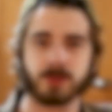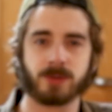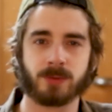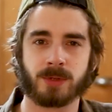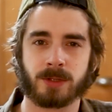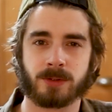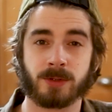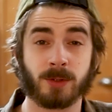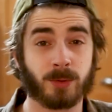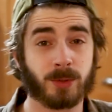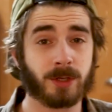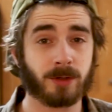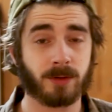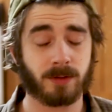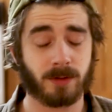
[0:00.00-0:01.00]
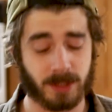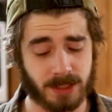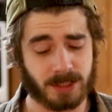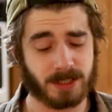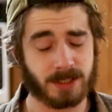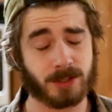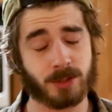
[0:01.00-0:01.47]
of you that are new here,
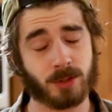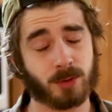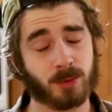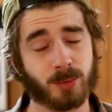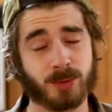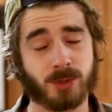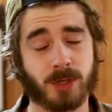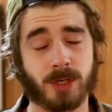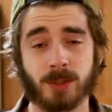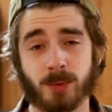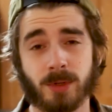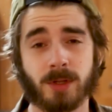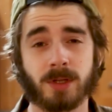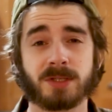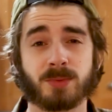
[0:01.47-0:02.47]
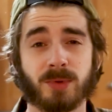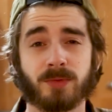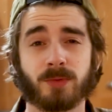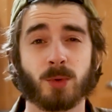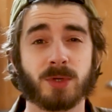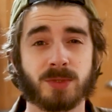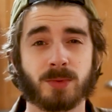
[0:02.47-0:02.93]
this is the show where we try doing things
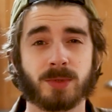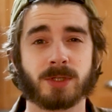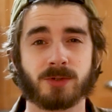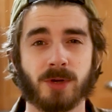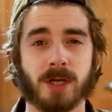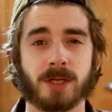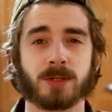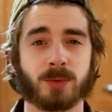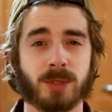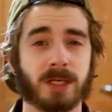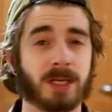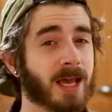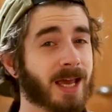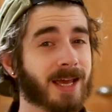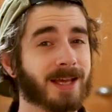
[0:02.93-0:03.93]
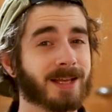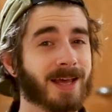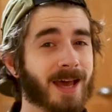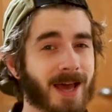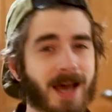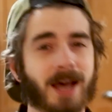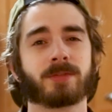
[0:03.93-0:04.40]
we've always wanted to try doing and
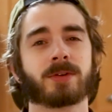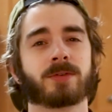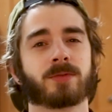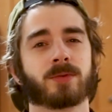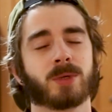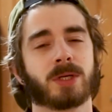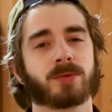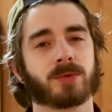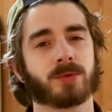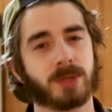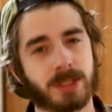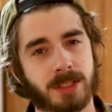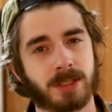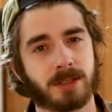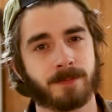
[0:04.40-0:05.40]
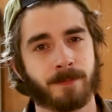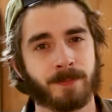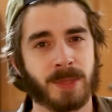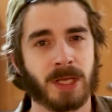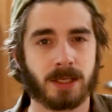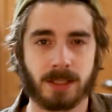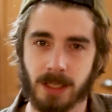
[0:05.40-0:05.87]
haven't for whatever reason.
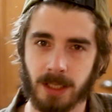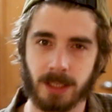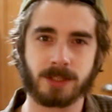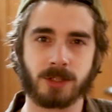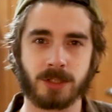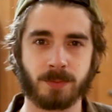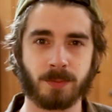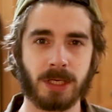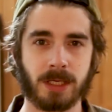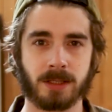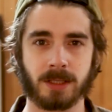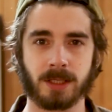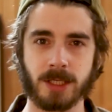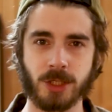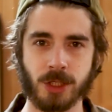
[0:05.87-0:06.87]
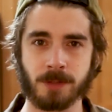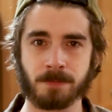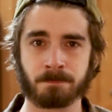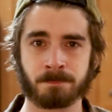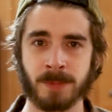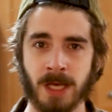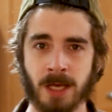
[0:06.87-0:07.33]
Today it's just me in the kitchen,
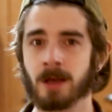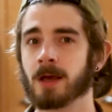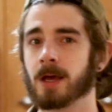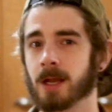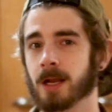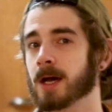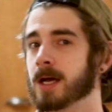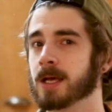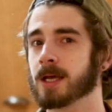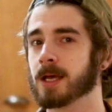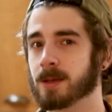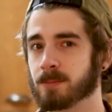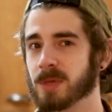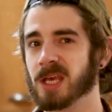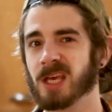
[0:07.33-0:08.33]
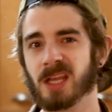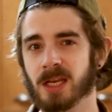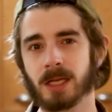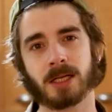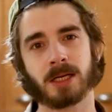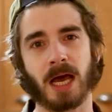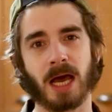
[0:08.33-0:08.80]
and I am
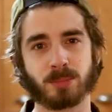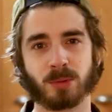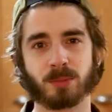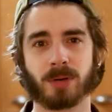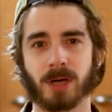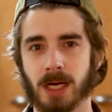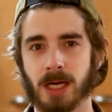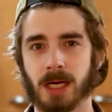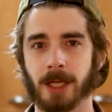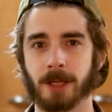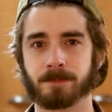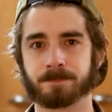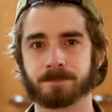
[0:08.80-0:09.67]
making an apple pie.